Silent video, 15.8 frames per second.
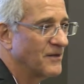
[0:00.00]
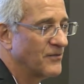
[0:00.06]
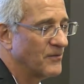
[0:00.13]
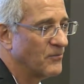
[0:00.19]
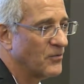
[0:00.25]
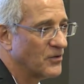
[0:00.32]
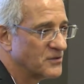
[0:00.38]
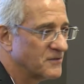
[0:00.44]
The
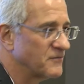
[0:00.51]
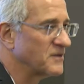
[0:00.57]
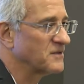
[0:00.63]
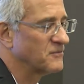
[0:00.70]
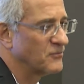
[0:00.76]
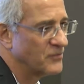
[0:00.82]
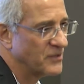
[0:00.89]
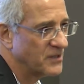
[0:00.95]

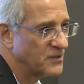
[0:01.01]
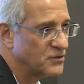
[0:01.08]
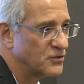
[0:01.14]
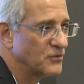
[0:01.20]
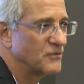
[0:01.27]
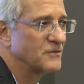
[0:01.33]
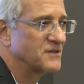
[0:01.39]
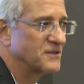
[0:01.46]
Bolsheviks were really
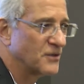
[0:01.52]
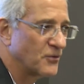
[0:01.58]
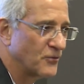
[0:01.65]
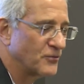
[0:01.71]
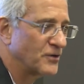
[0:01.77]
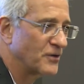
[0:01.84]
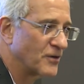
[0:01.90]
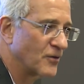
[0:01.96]
Jews,
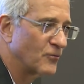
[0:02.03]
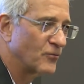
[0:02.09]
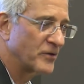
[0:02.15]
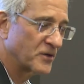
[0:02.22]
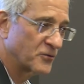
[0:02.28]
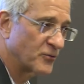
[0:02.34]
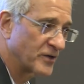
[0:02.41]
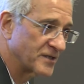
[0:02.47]
so, you know, we're
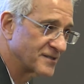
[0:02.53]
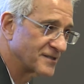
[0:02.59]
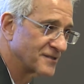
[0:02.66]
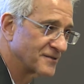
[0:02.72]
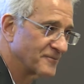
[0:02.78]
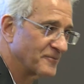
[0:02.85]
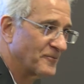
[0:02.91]
quit.